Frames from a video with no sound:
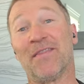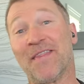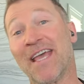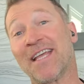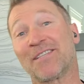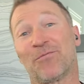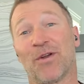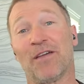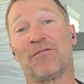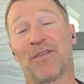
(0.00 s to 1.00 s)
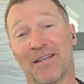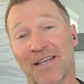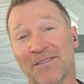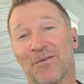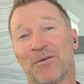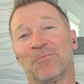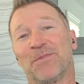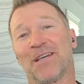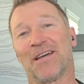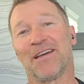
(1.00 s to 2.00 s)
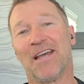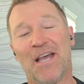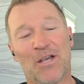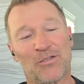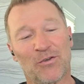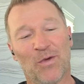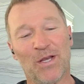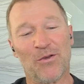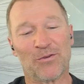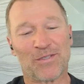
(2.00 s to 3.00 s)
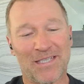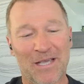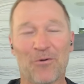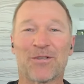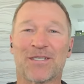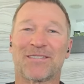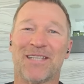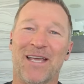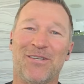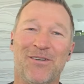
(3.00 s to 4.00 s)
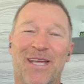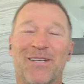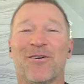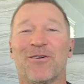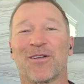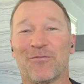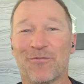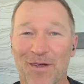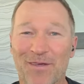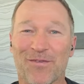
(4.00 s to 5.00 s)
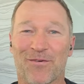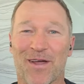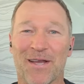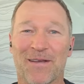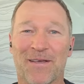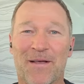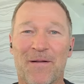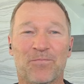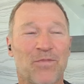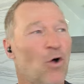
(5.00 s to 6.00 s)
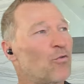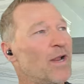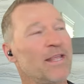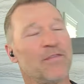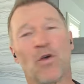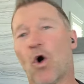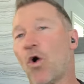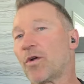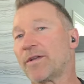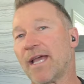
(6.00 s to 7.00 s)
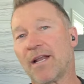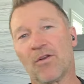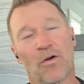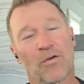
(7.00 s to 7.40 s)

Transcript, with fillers: And that's what I felt at the Olympia. So when you go on stage, you get called out 5th, right? Already all day